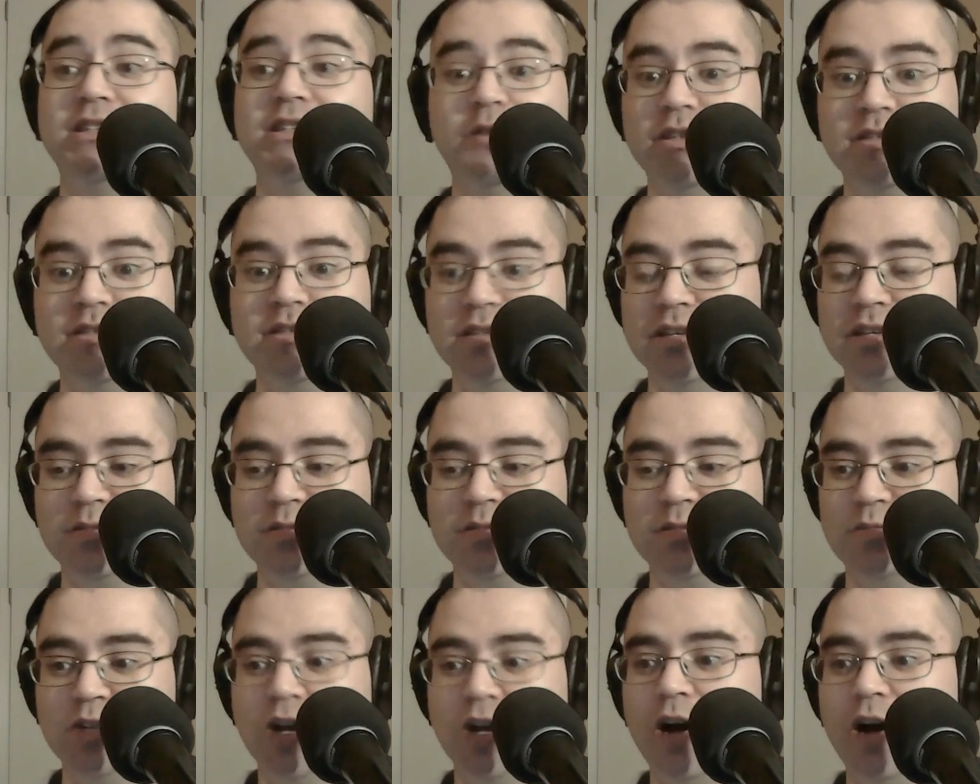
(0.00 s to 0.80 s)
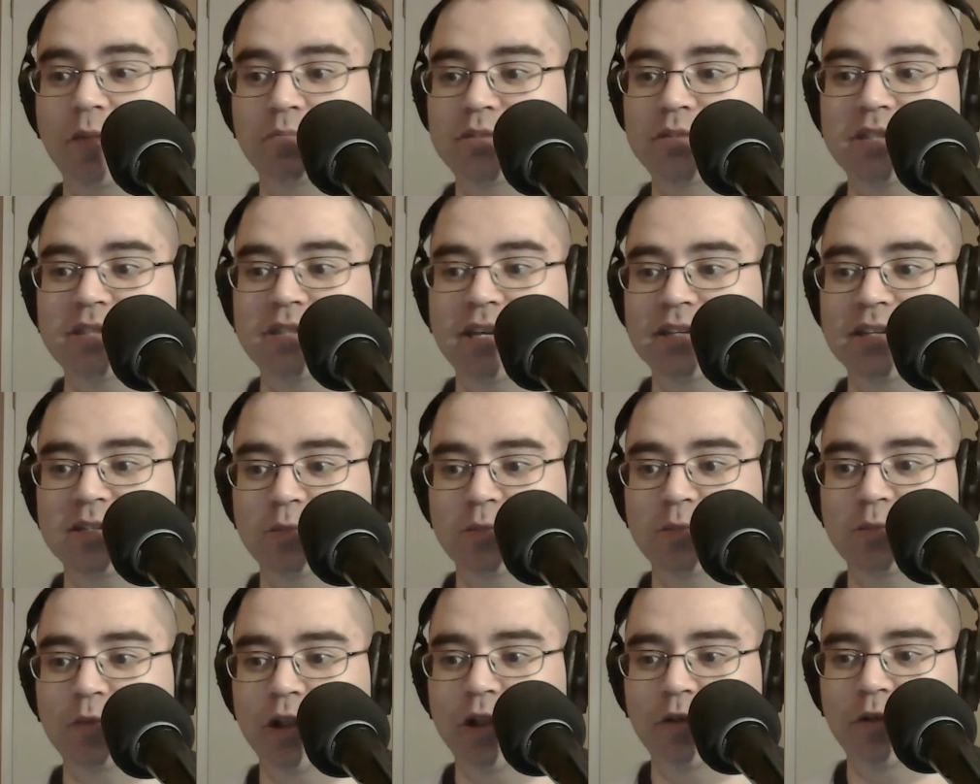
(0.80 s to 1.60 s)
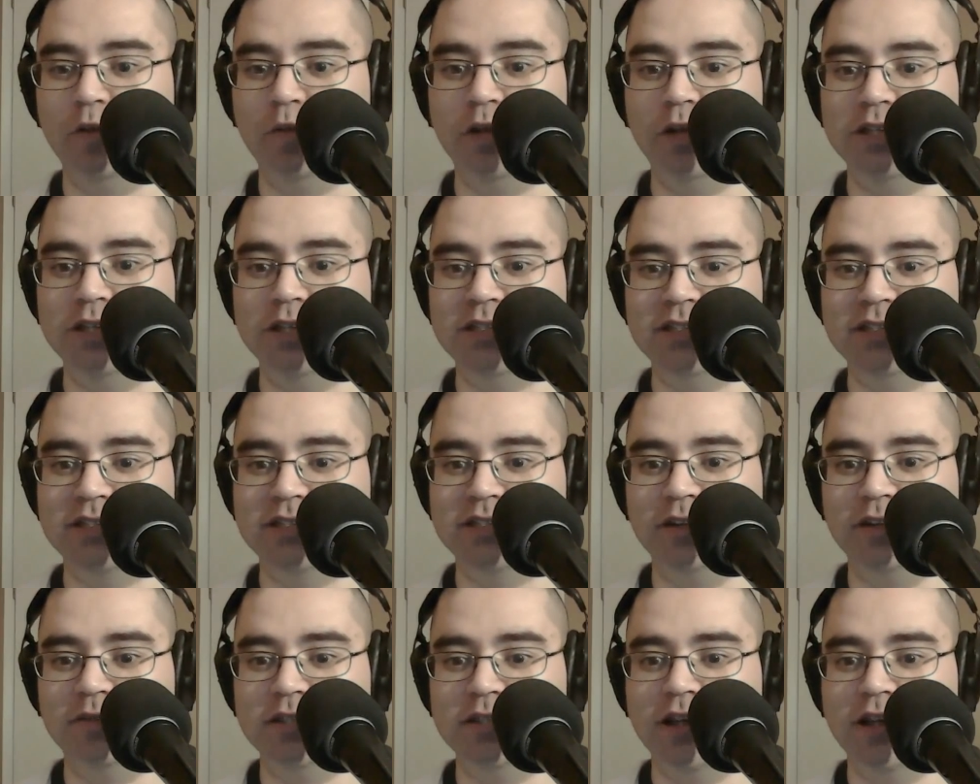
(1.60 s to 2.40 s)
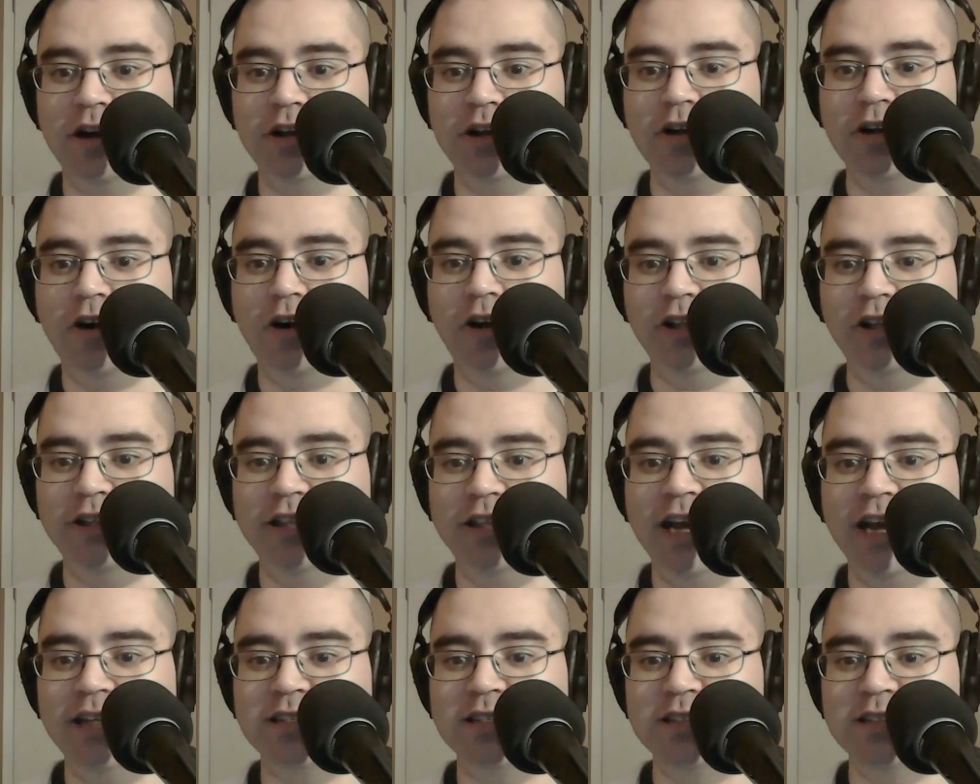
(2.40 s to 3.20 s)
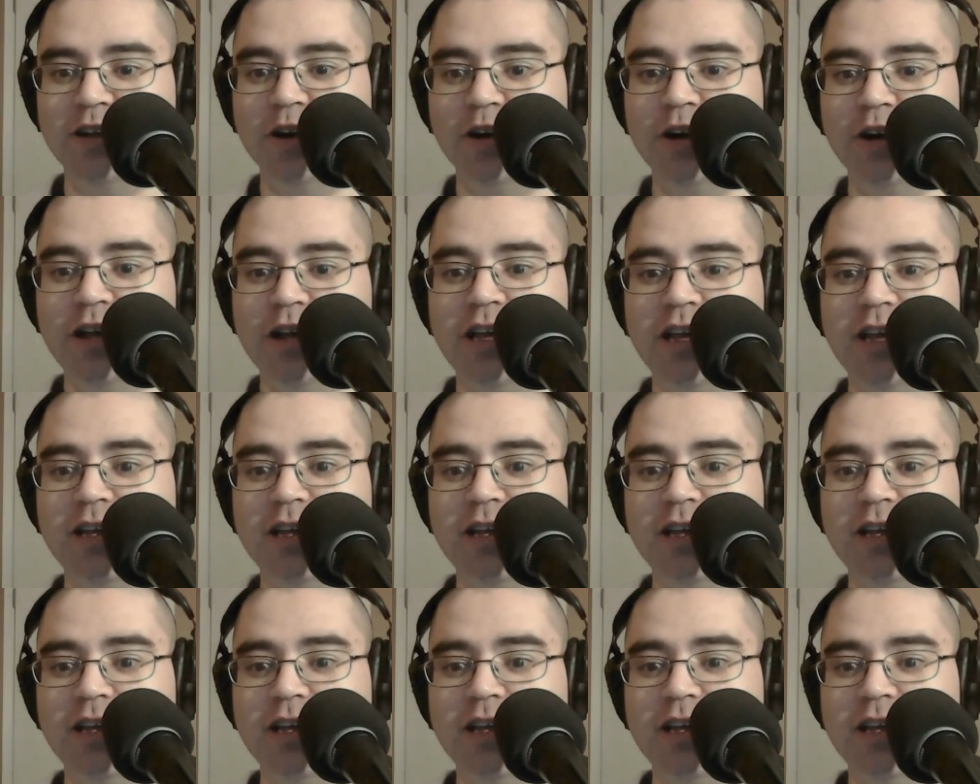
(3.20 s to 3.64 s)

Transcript: His job takes him all over the place. He's on call and that. So,